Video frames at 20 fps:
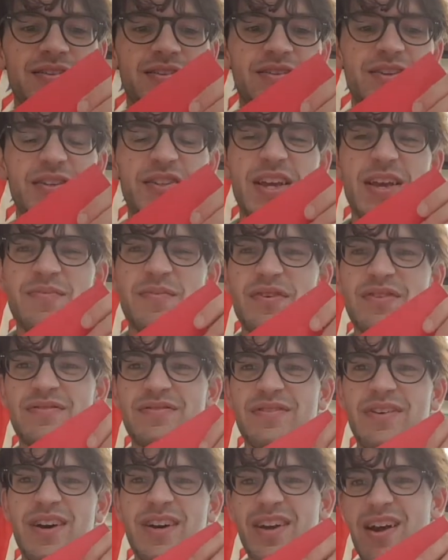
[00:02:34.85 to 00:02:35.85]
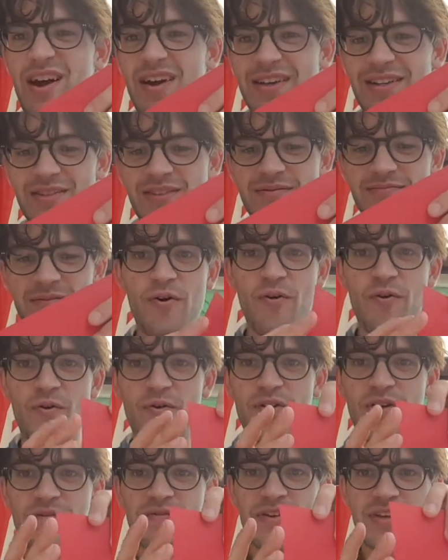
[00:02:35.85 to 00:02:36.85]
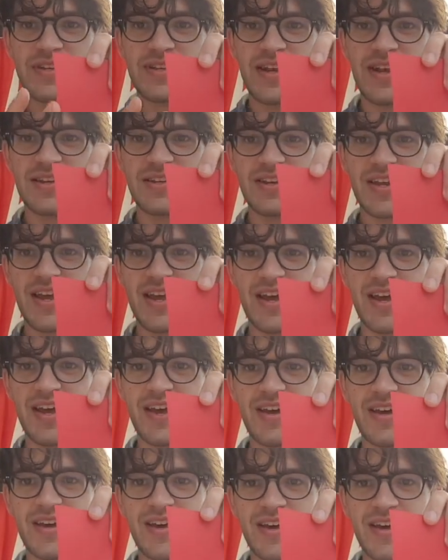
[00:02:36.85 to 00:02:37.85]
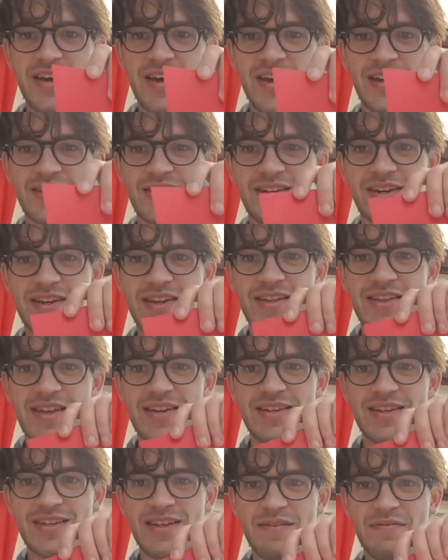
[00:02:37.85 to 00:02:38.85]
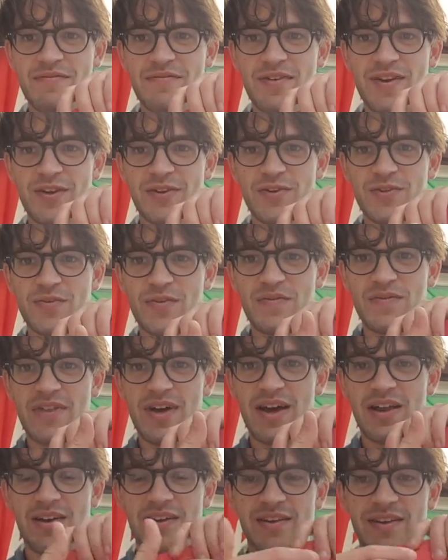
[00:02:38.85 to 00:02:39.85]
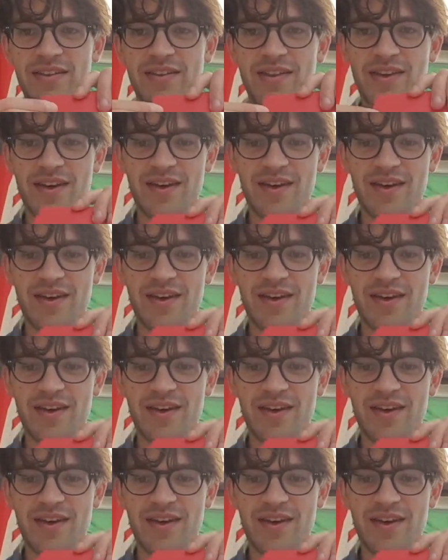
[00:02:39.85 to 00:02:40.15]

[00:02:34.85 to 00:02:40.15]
the shape of a kite. All of this edge here is going to then sit flush with that line